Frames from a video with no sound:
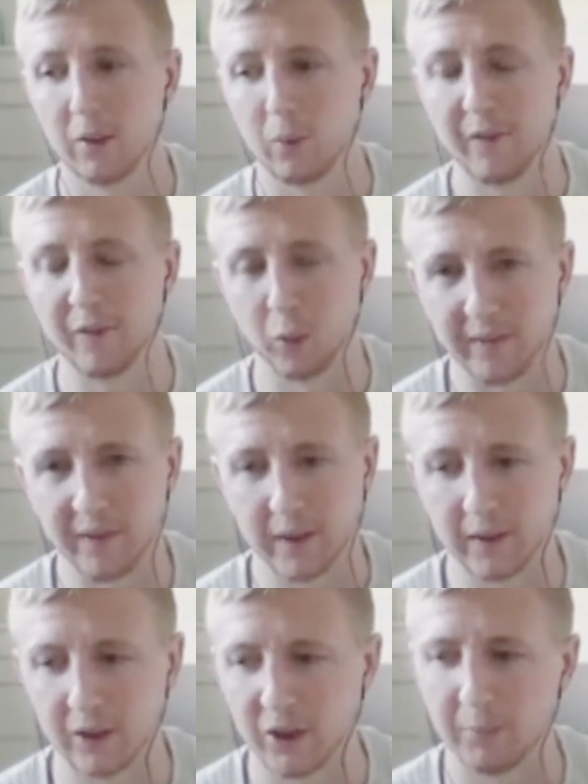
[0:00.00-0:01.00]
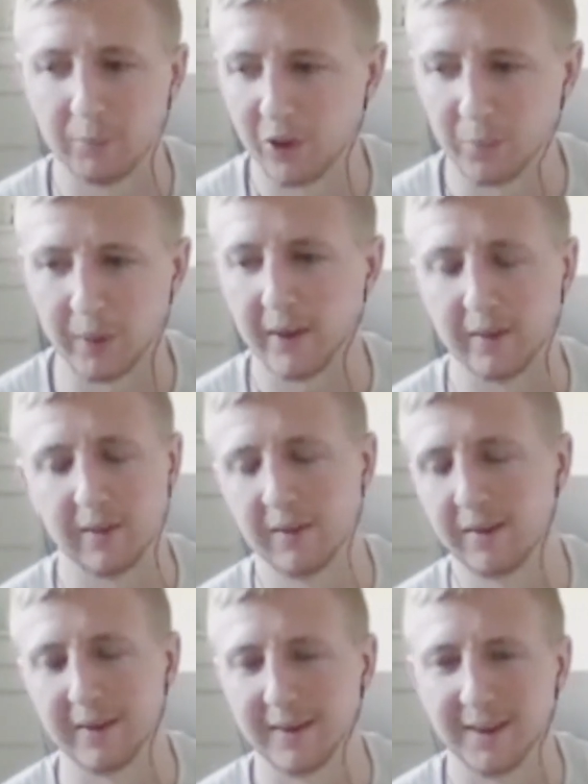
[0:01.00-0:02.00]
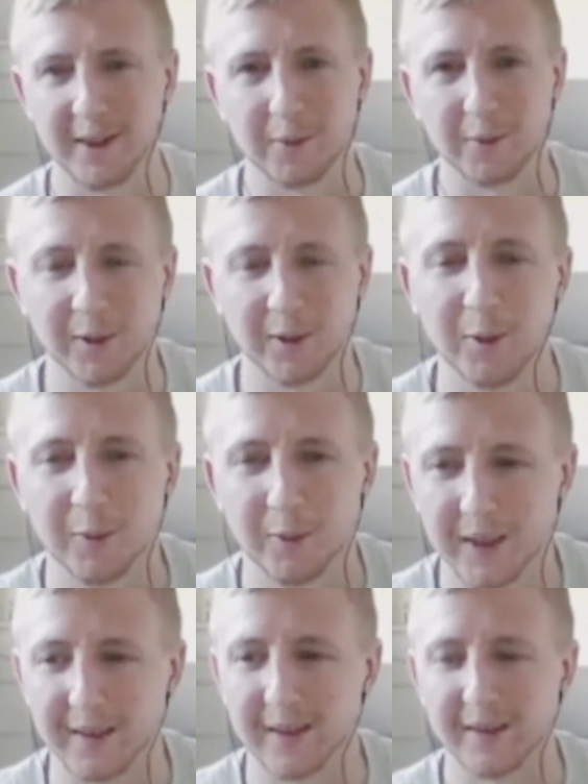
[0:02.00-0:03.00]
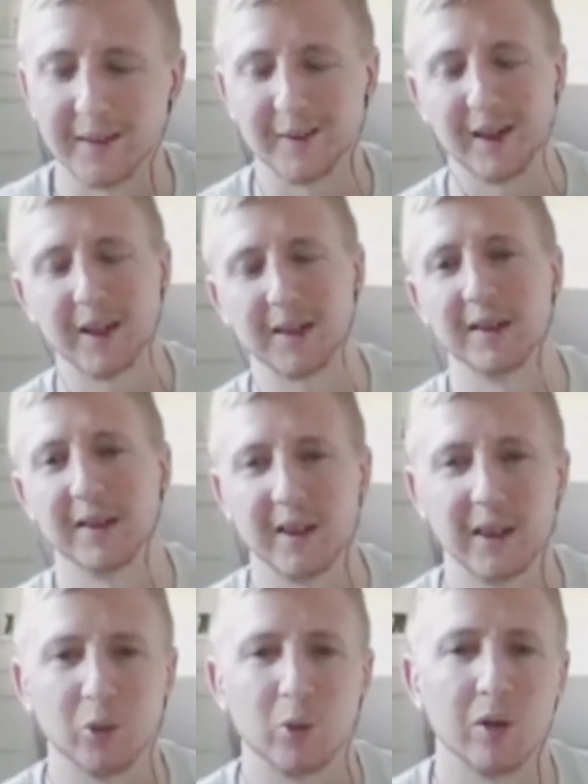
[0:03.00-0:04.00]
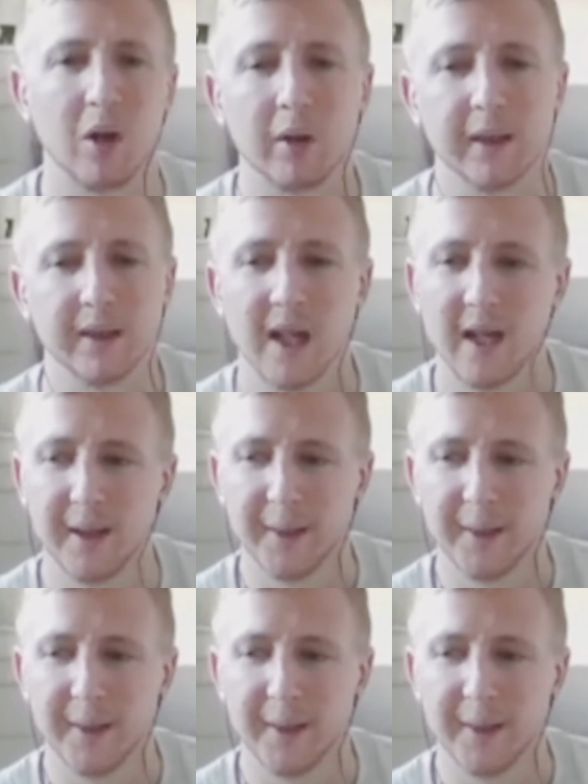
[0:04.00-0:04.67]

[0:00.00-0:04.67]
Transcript: whether we think that gym should be, you know, included, uh, Classes as essential or not, is